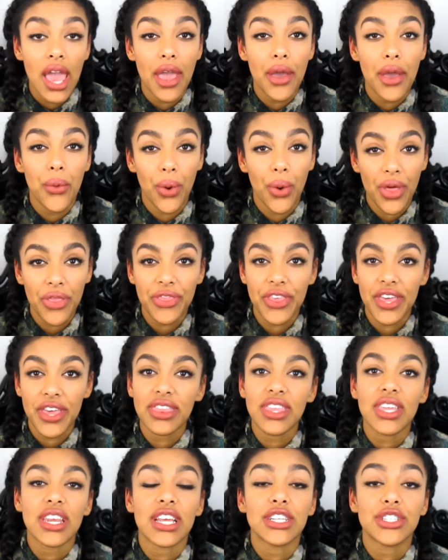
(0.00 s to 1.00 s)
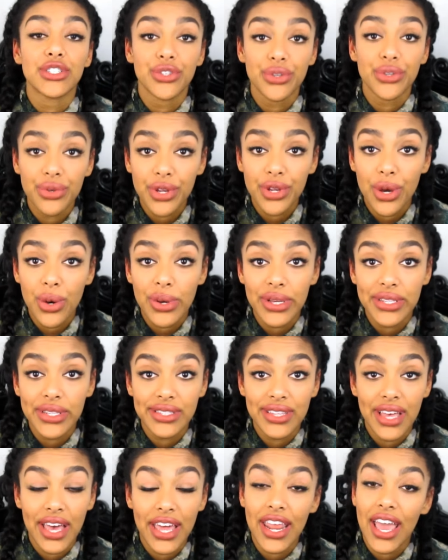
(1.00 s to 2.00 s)
And one thing that I do know
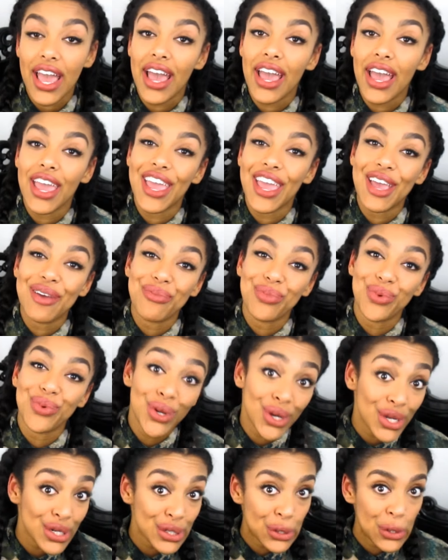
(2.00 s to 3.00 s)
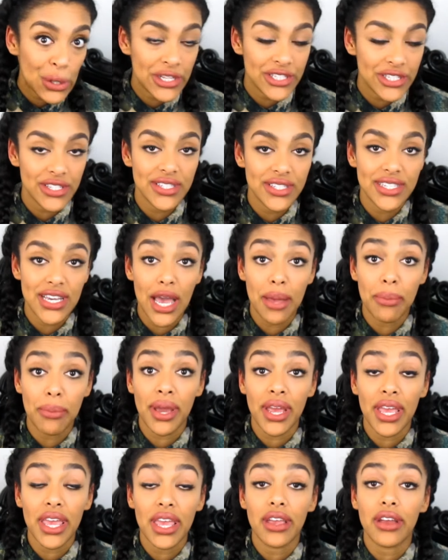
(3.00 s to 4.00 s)
is that I am not going to dye
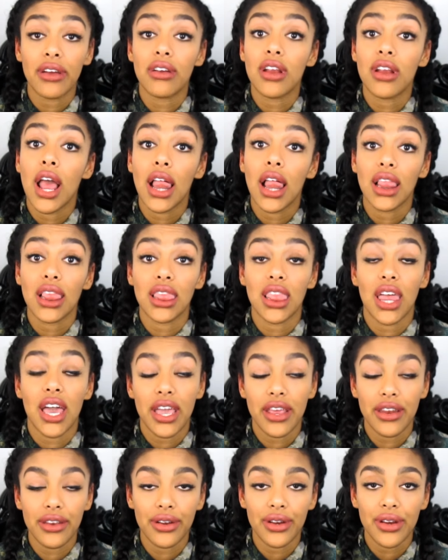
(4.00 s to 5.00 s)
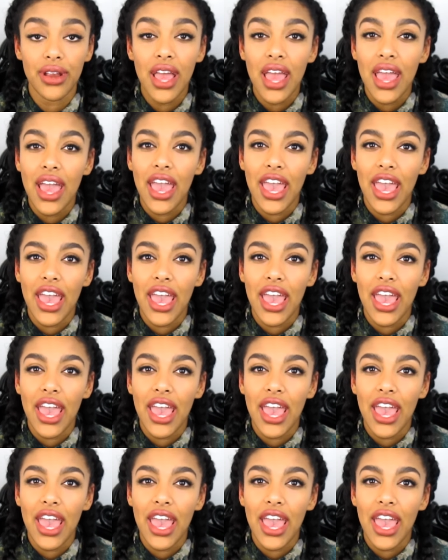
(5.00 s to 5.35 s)
my hair lighter,